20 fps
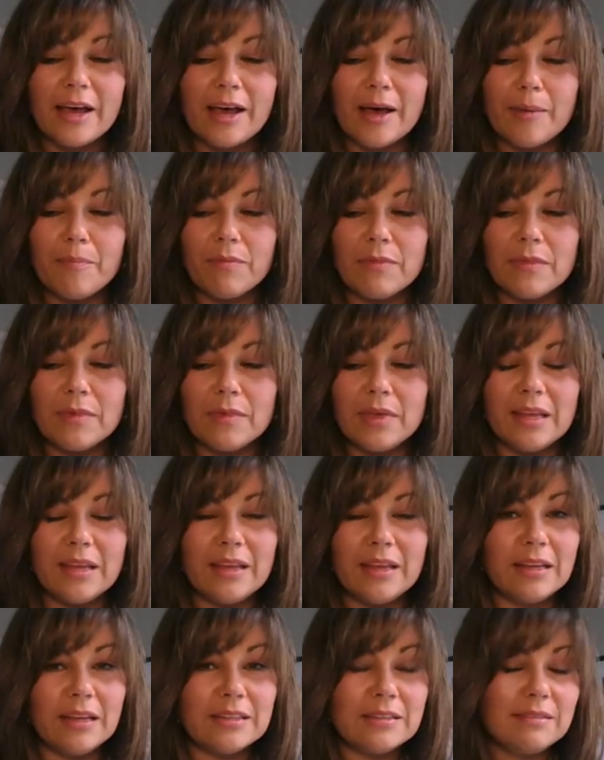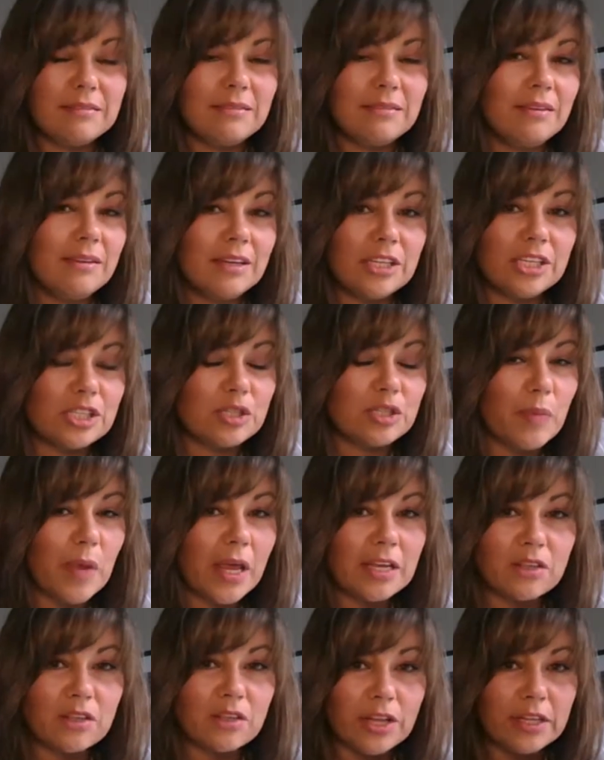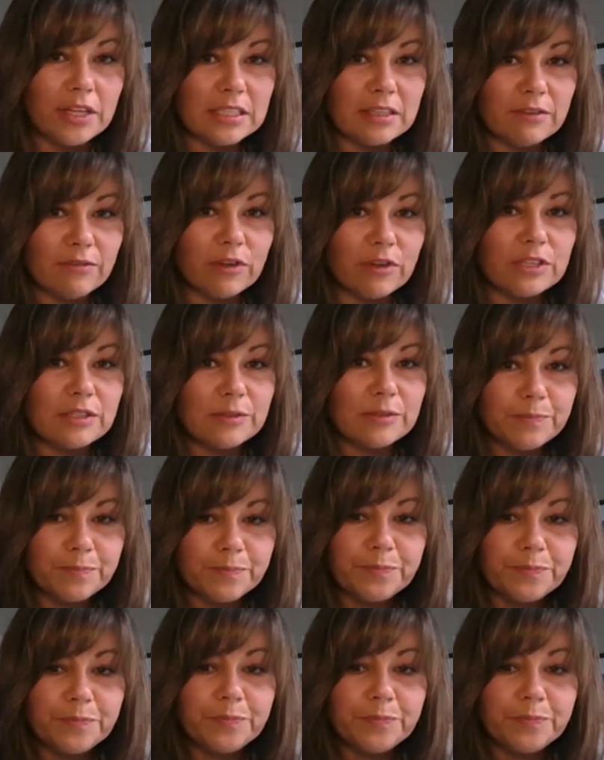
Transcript: um, it, it just makes all the difference.